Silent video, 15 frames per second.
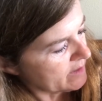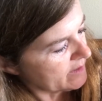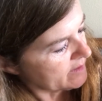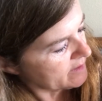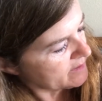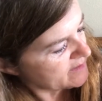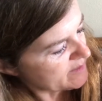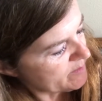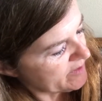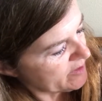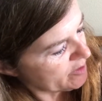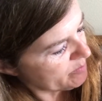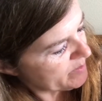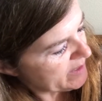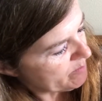some of their
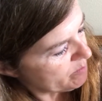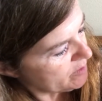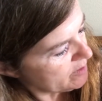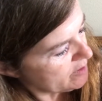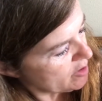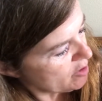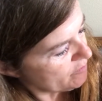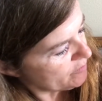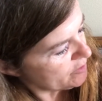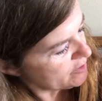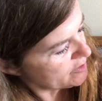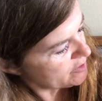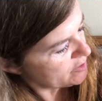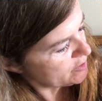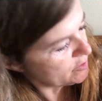people over
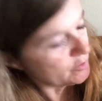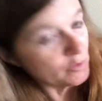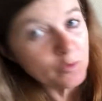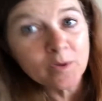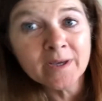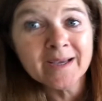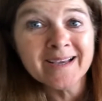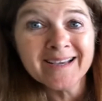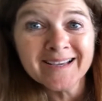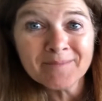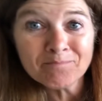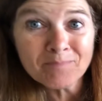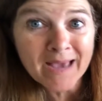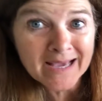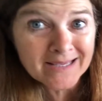to
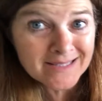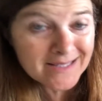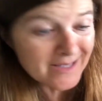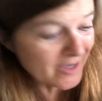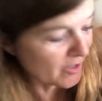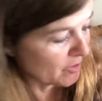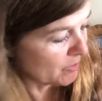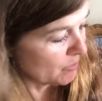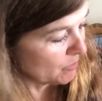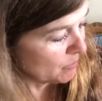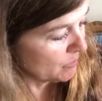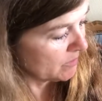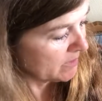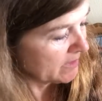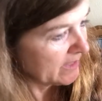Mexico,
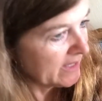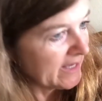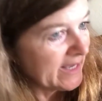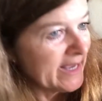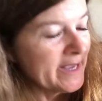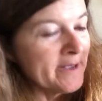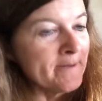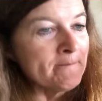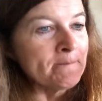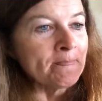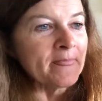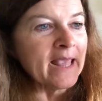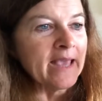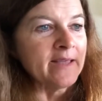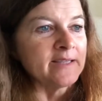
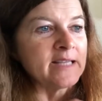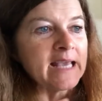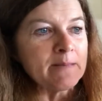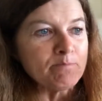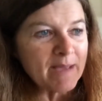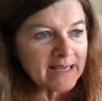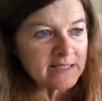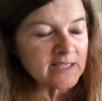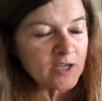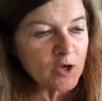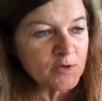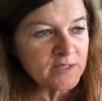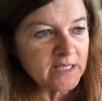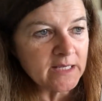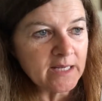in Mexico
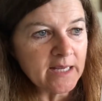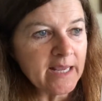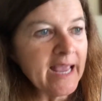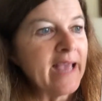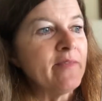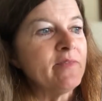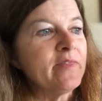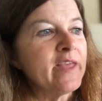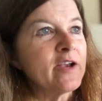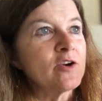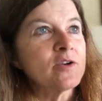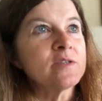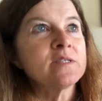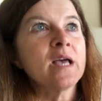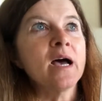City. And
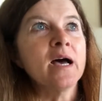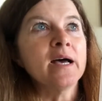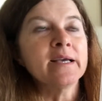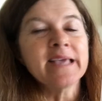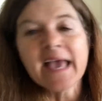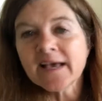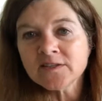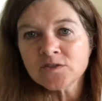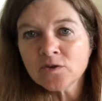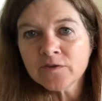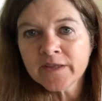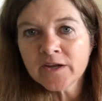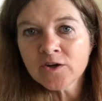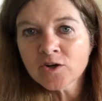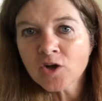there's a castle
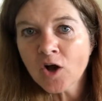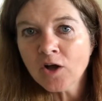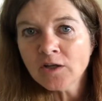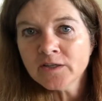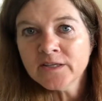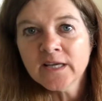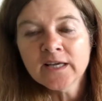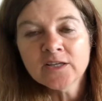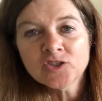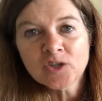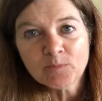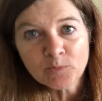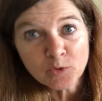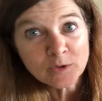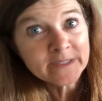there called
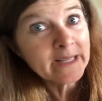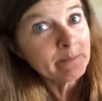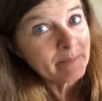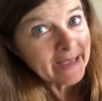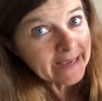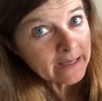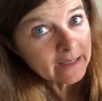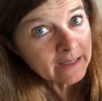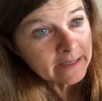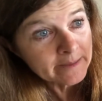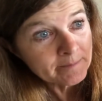Chapultepec.